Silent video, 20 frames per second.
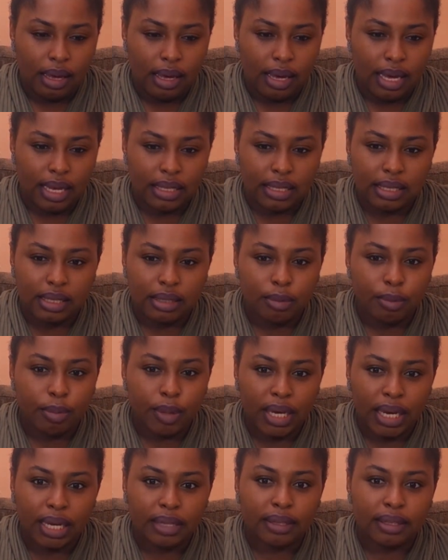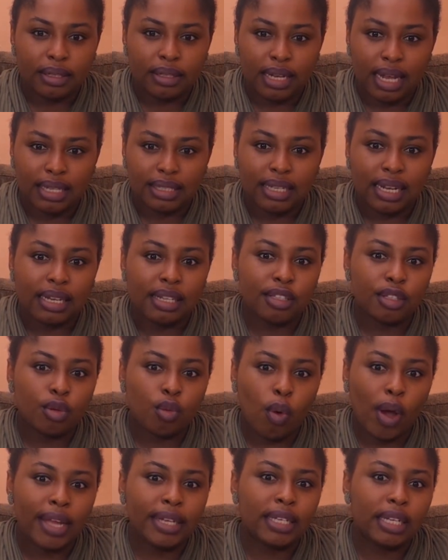It is bigger than that, and it's
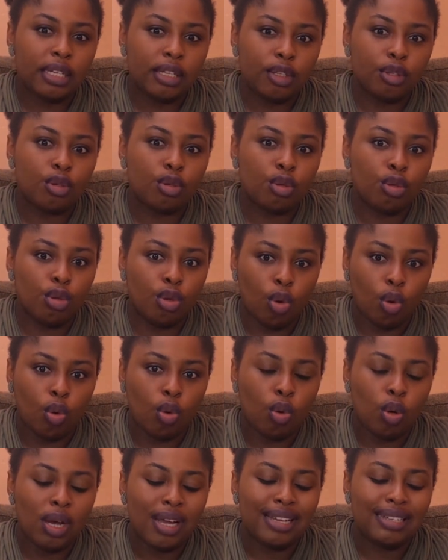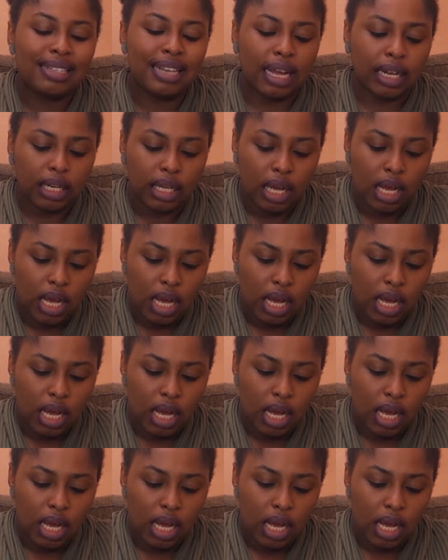why they need to know that